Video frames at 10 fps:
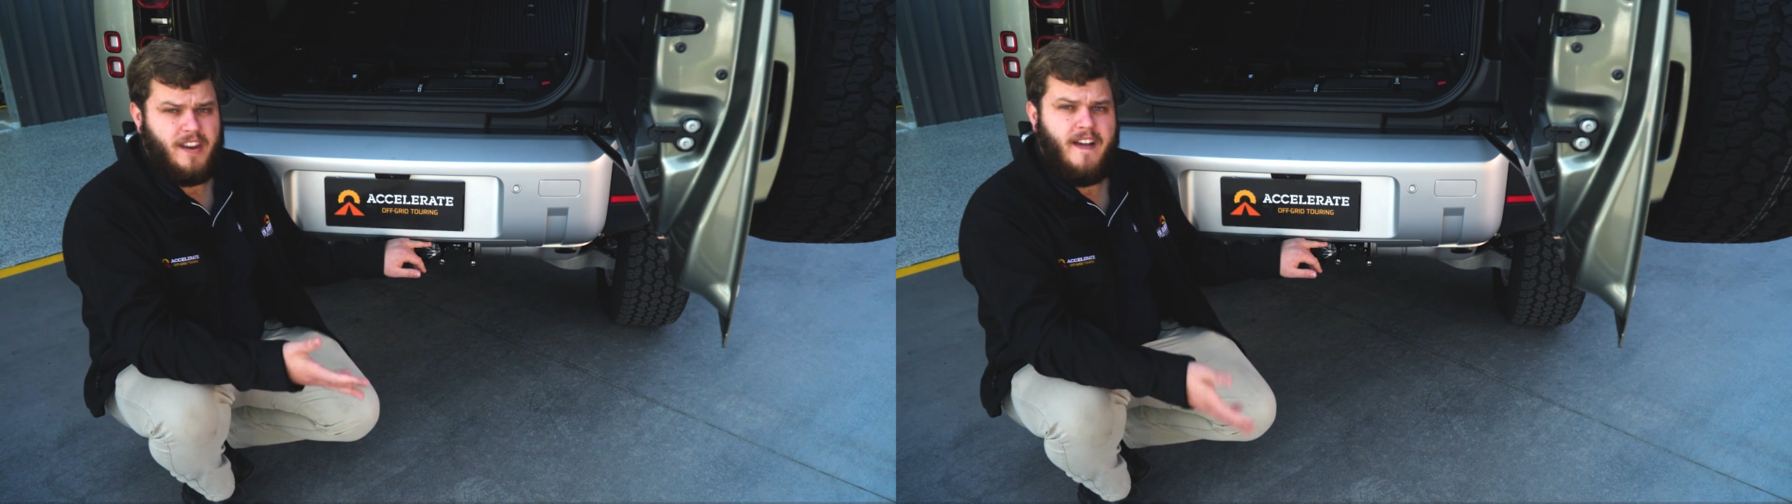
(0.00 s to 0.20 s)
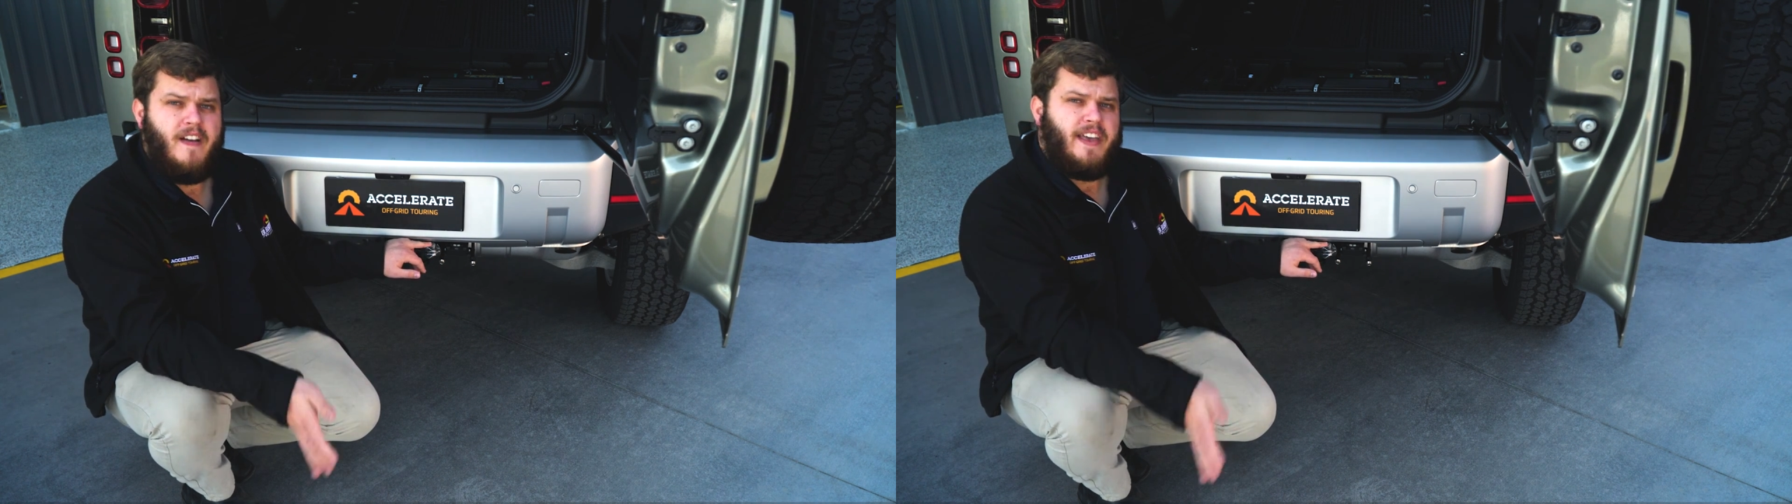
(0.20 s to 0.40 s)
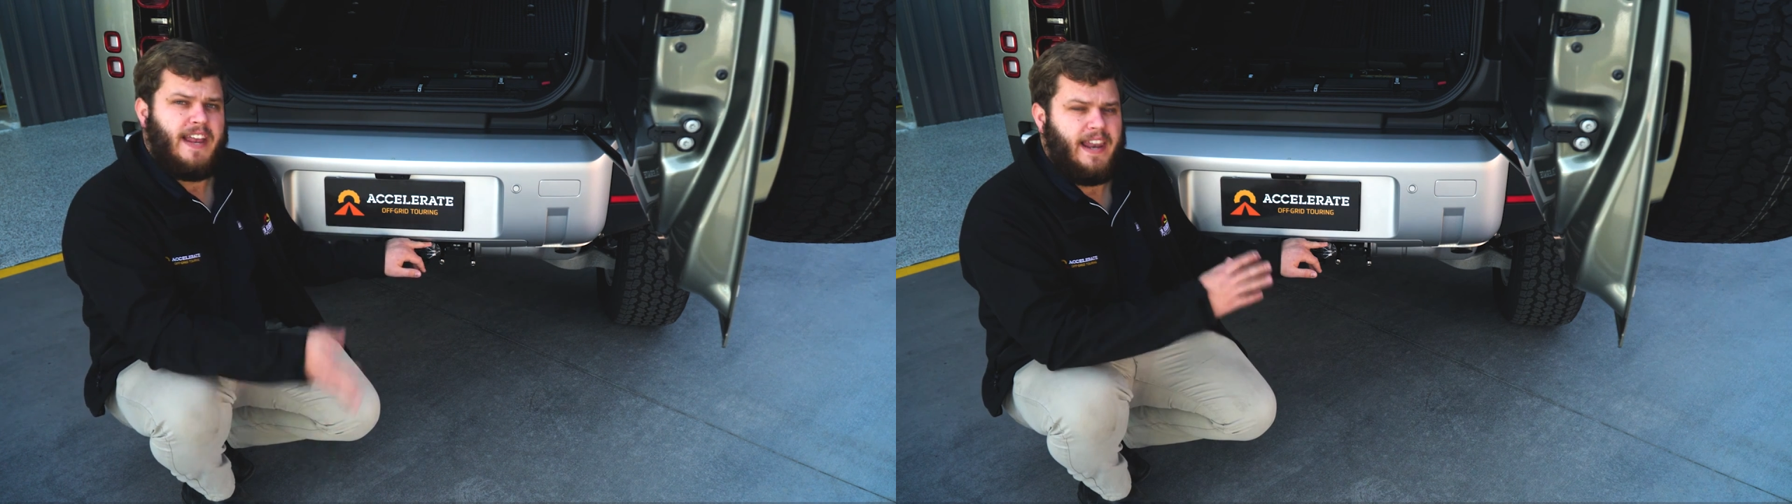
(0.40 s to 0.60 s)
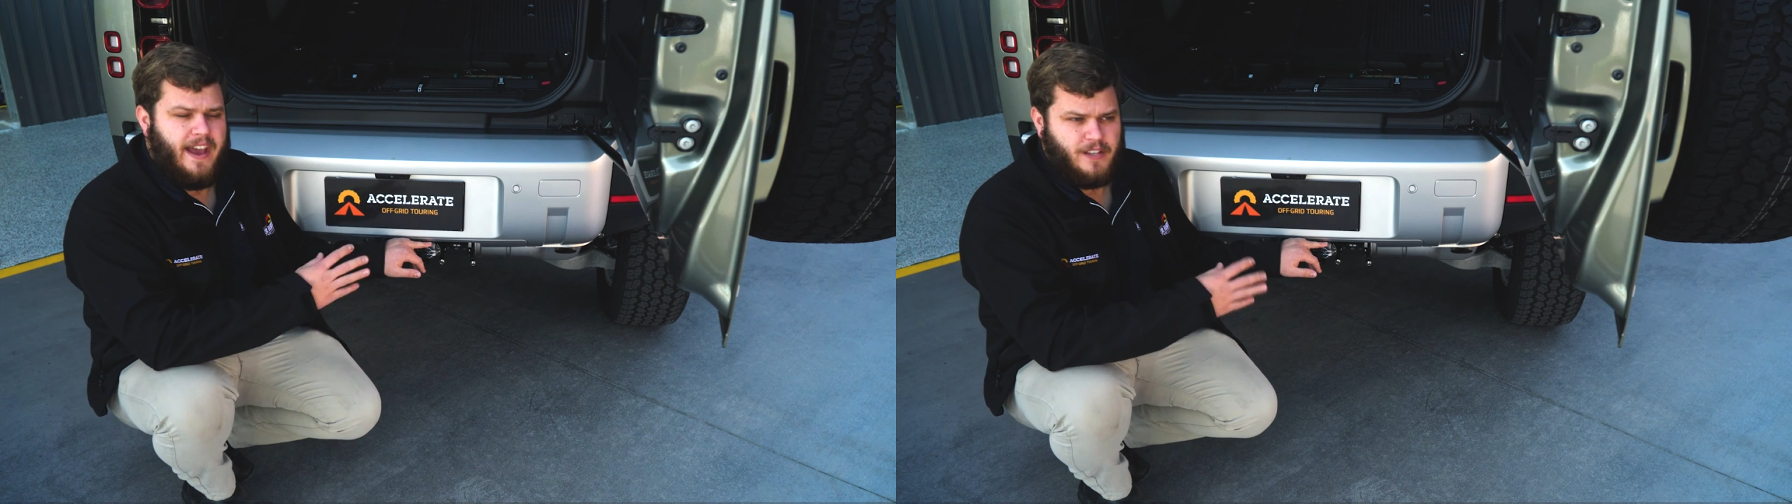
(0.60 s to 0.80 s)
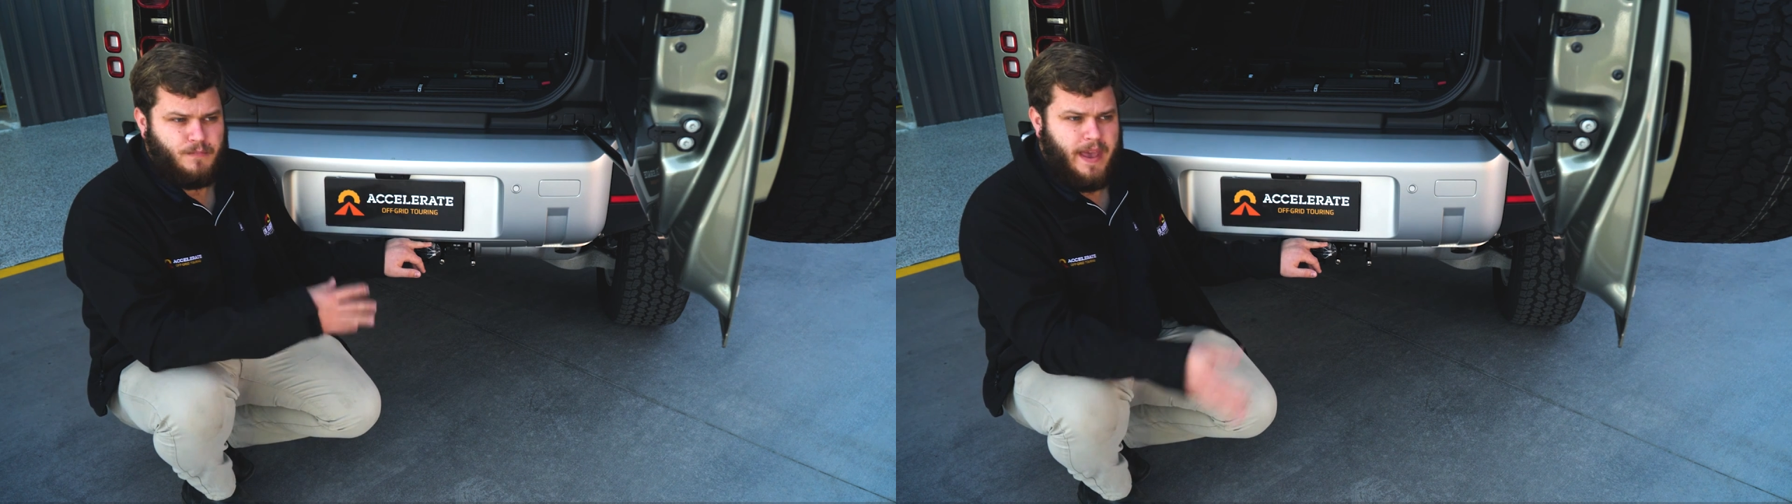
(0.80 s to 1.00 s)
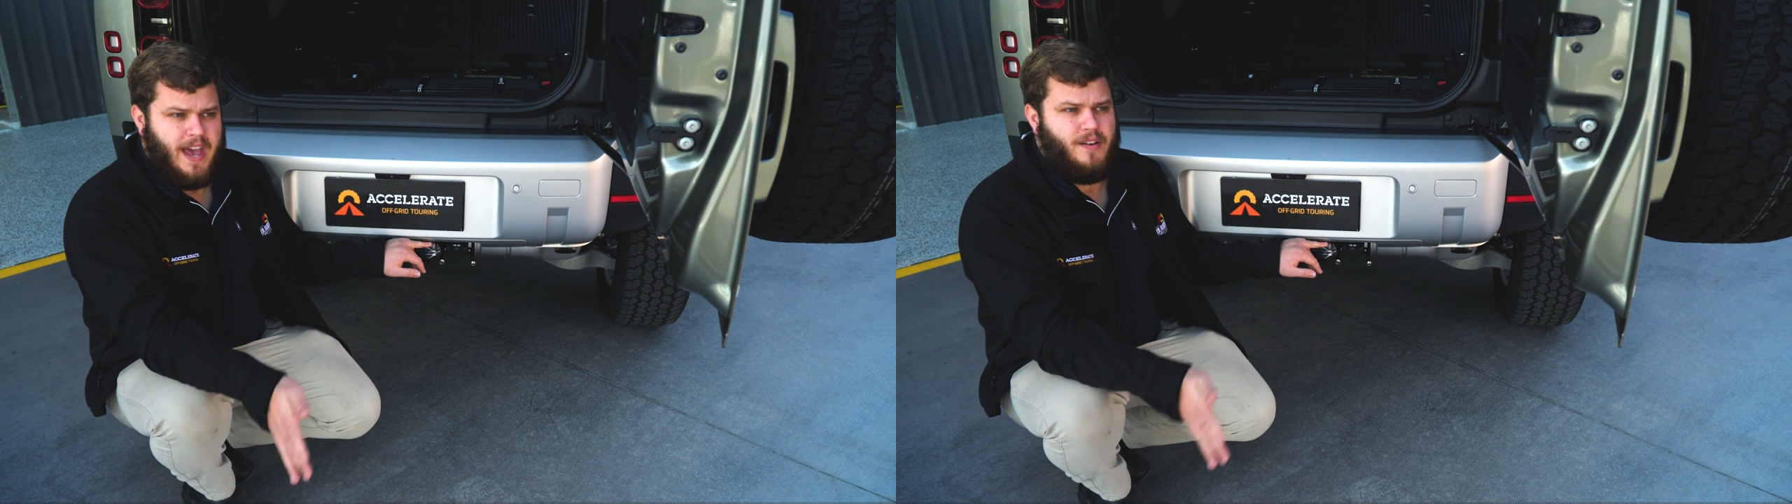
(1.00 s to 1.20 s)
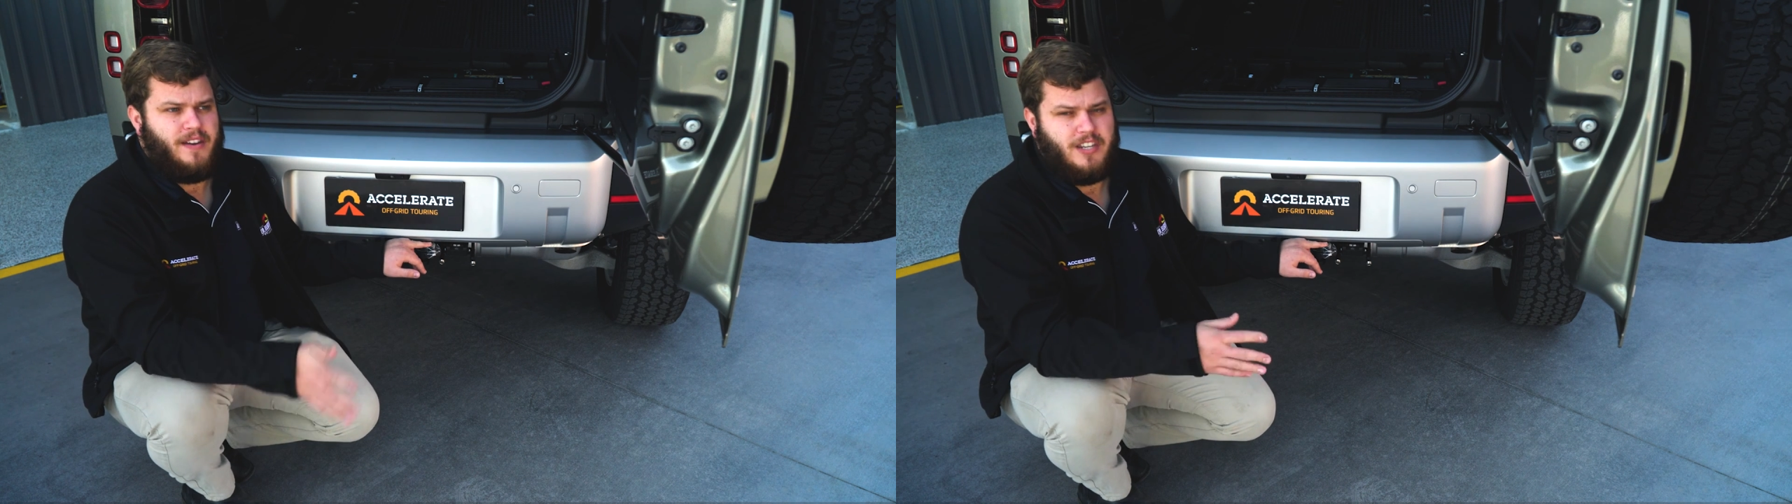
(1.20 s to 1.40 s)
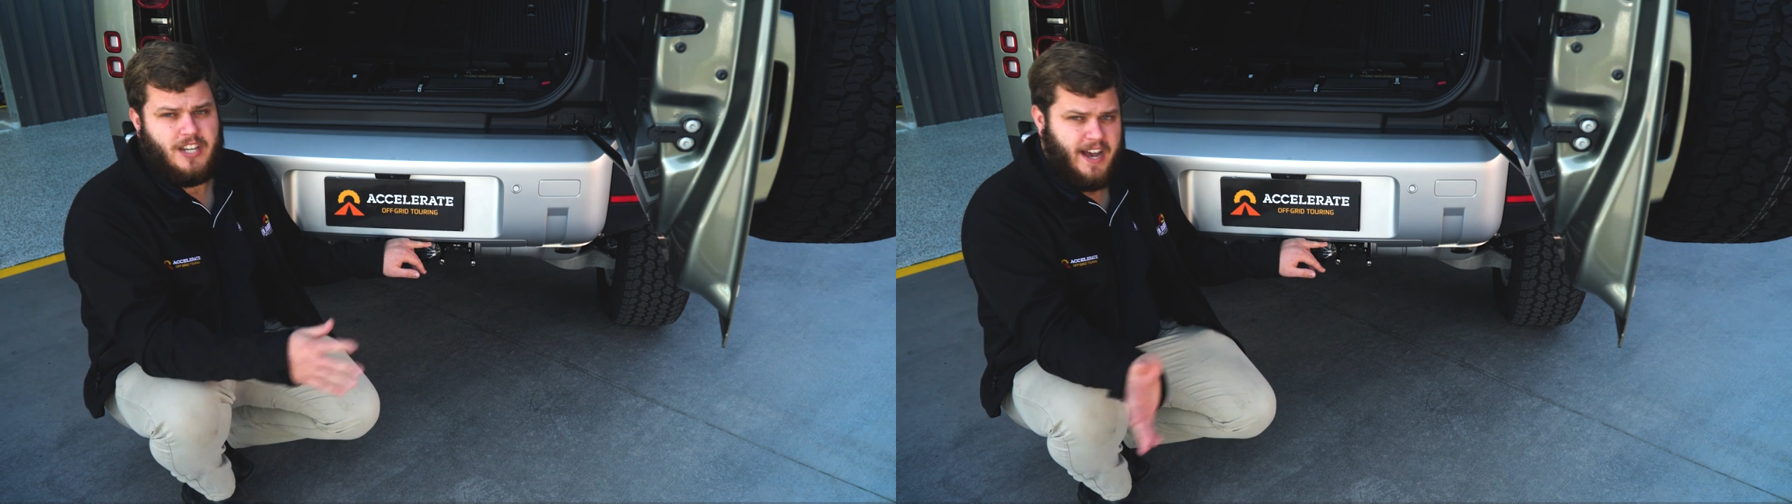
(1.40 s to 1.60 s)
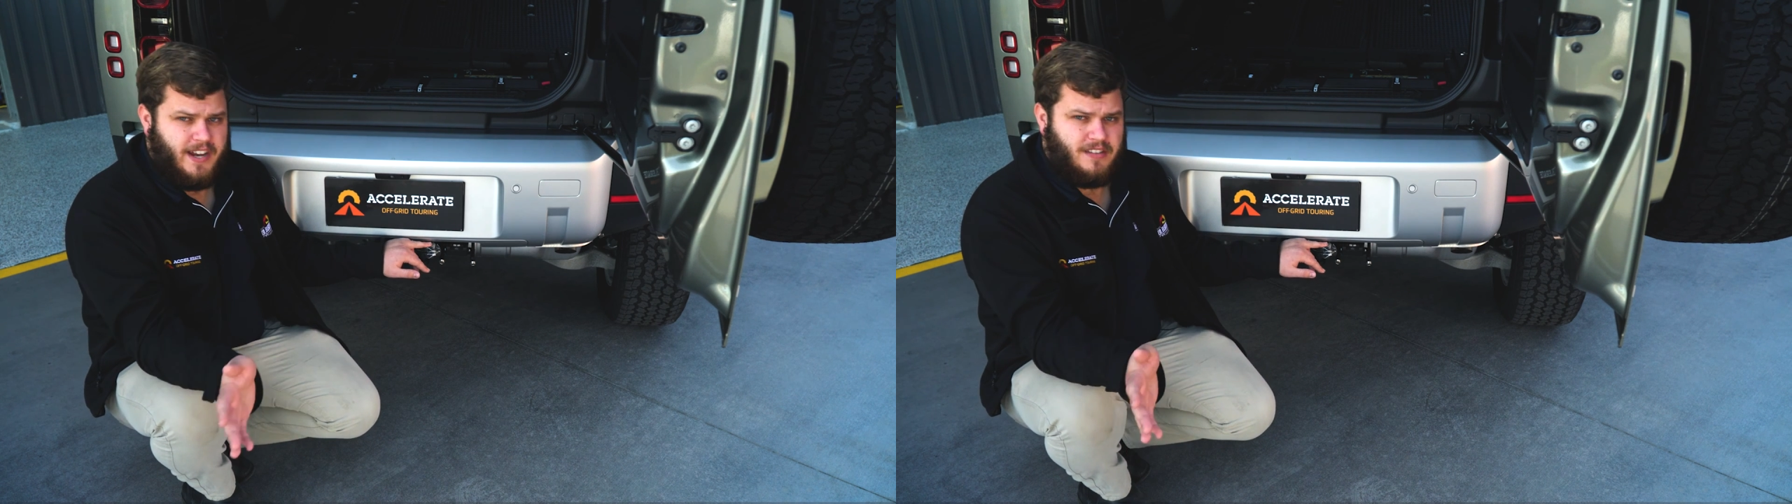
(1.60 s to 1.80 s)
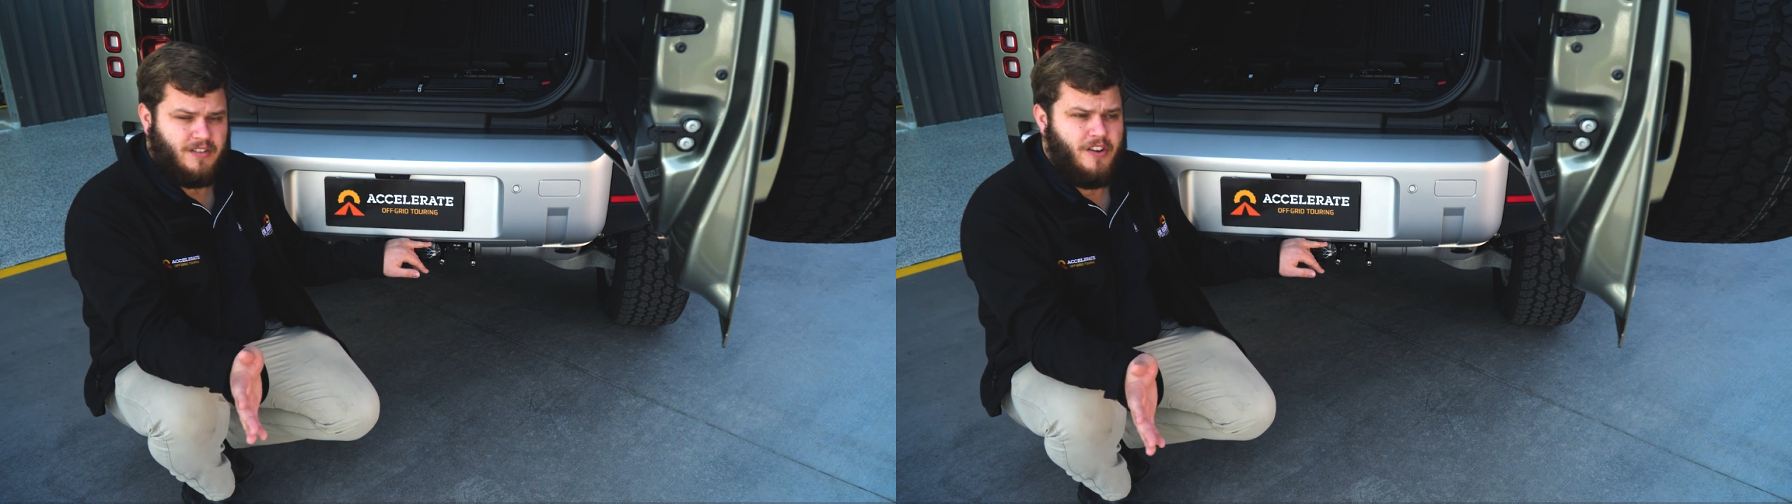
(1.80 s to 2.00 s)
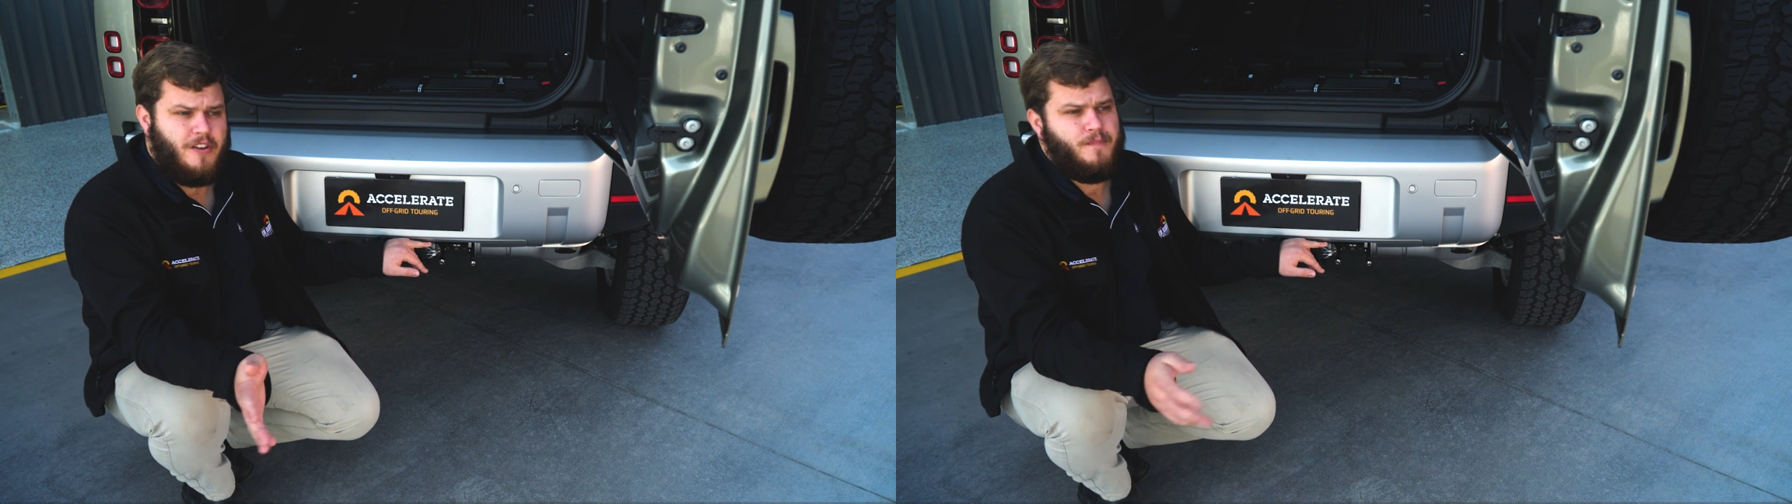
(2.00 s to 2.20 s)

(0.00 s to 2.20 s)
it allows power and charge through.